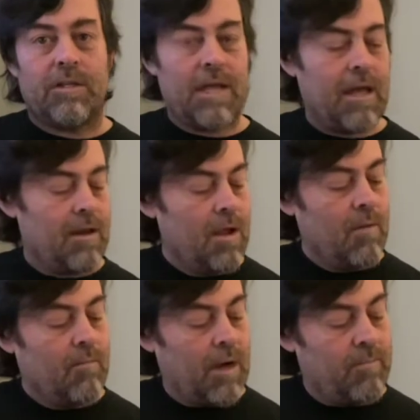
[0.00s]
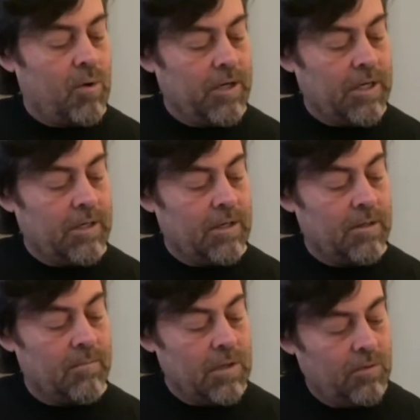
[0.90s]
that by putting the
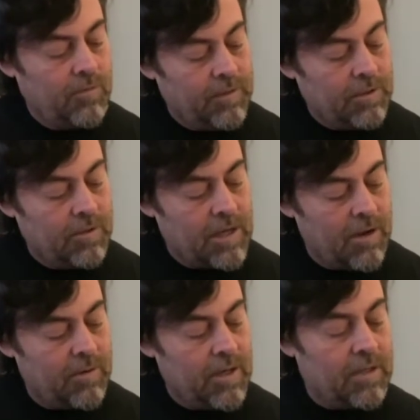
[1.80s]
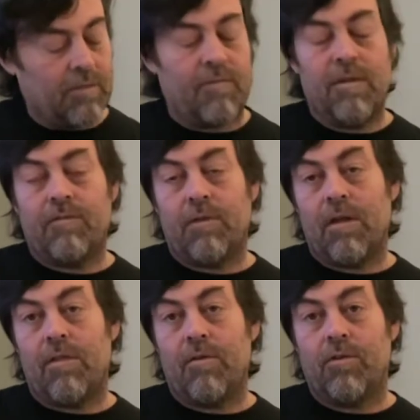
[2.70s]
middle finger down at the 5th fret,
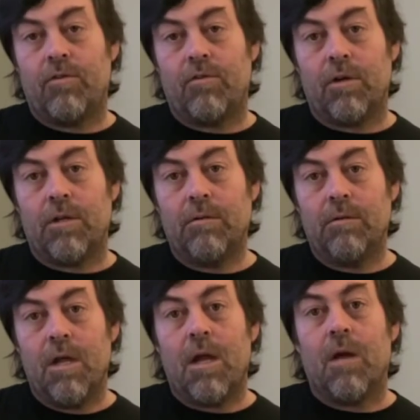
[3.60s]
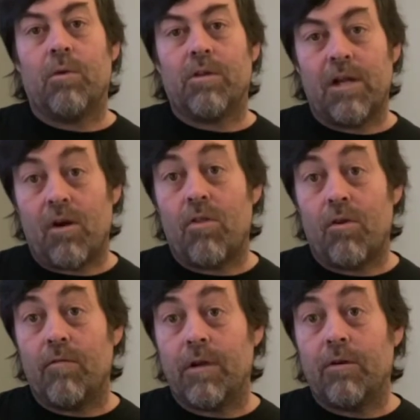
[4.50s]
3rd string, and we take our 3rd
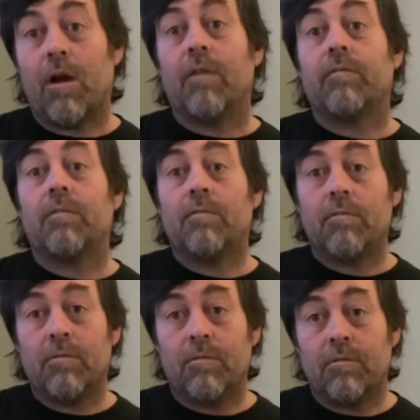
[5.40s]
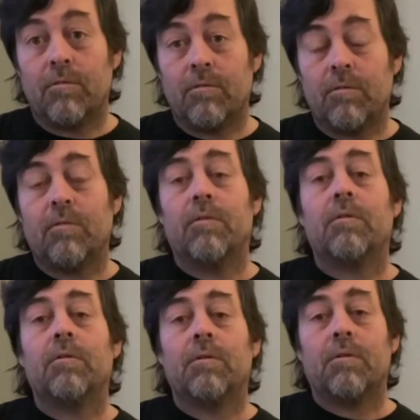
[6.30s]
finger off. Okay,
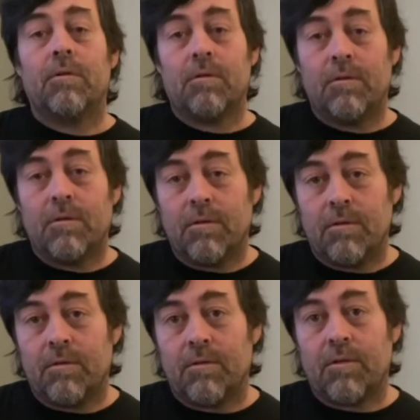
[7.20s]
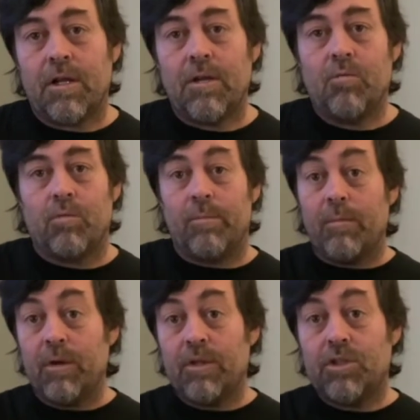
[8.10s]

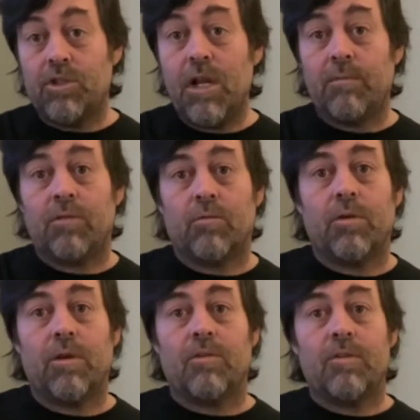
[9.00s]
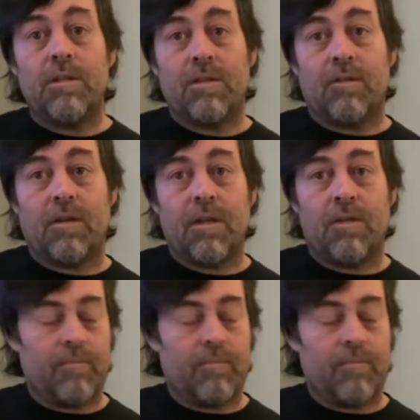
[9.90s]
remember this shape because we're going to see this again.